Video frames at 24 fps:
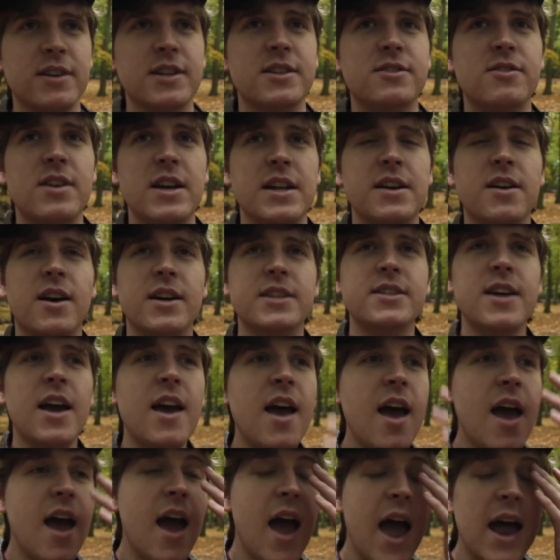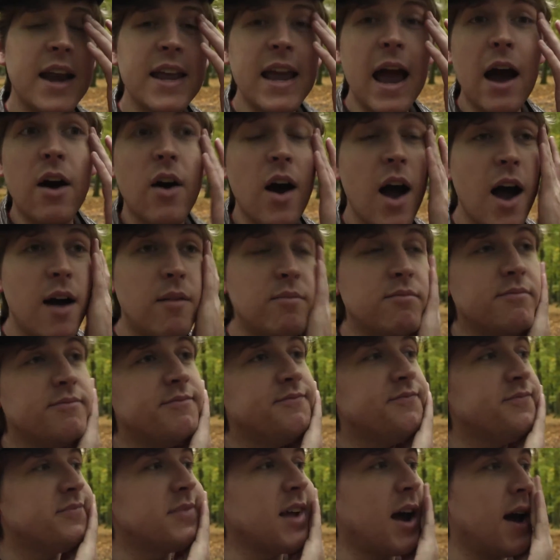it's really nice. Anyhow,
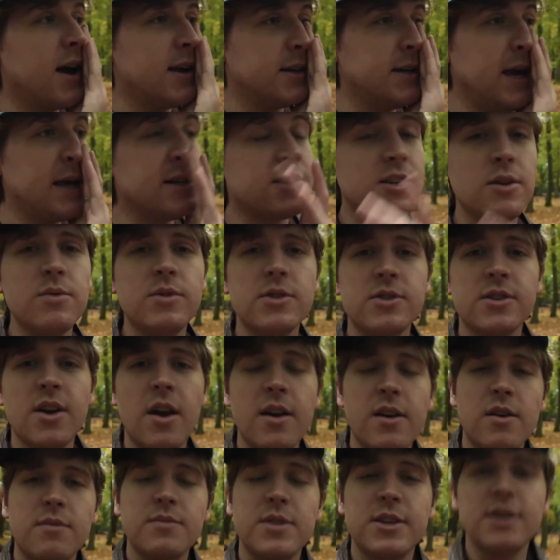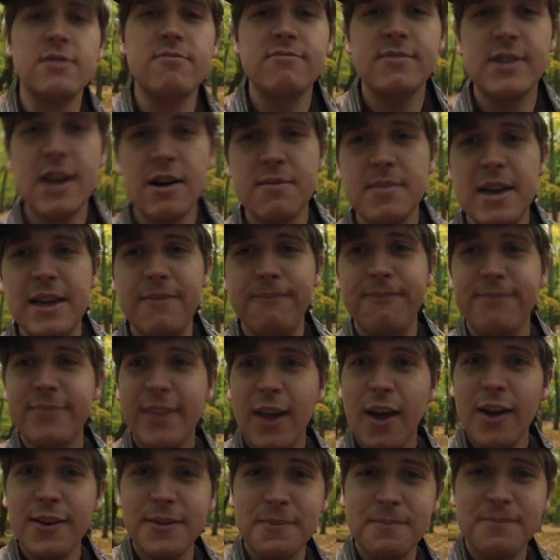yeah, so what's going on with you? Tell me.
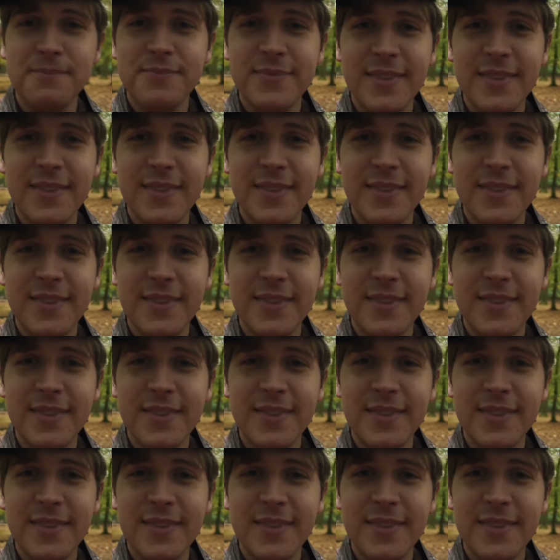Good.